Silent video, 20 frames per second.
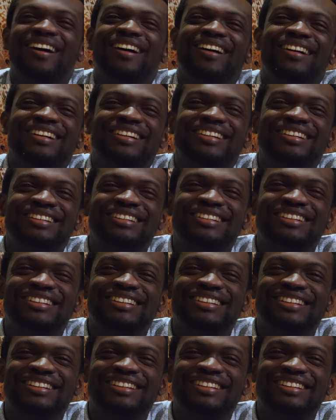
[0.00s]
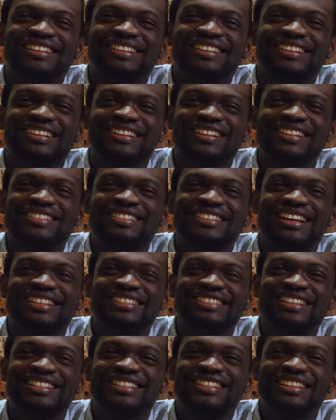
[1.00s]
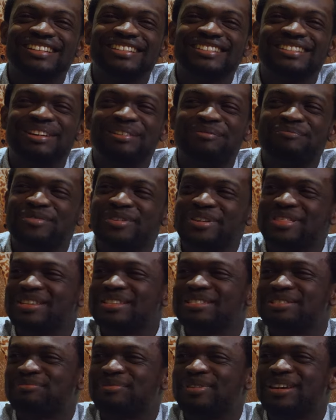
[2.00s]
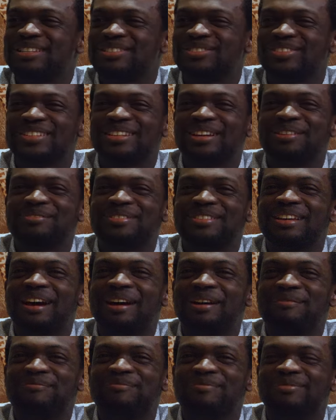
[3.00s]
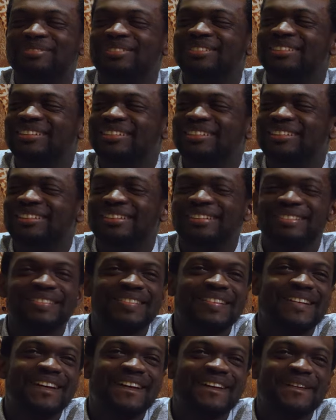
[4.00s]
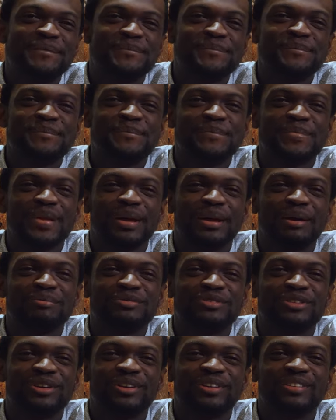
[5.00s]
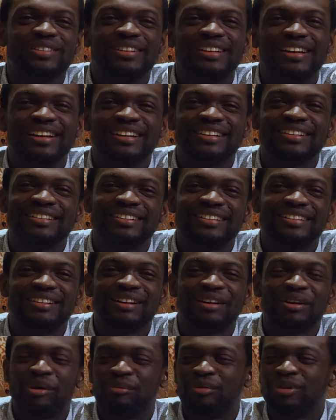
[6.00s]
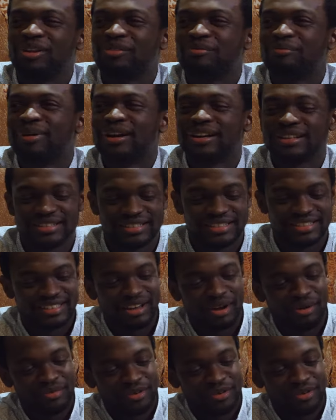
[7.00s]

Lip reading: Because I just need some breathing space for some time. Yeah. I'm sure like in a couple of months I'll